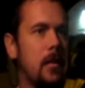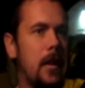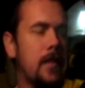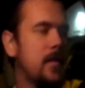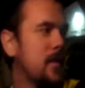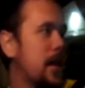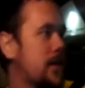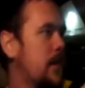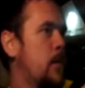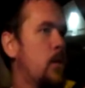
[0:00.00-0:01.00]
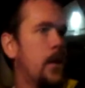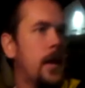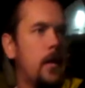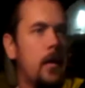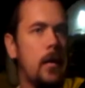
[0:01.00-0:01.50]
I guess this guy's not pulling
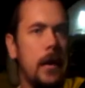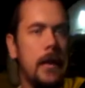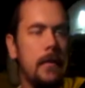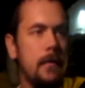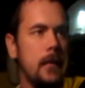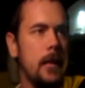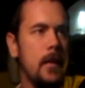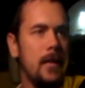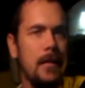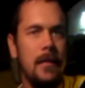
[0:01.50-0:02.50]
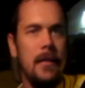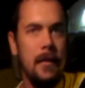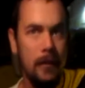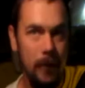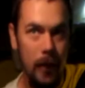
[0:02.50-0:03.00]
out. Alright.
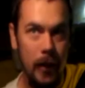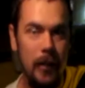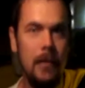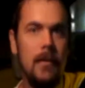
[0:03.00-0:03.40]
Fuck it.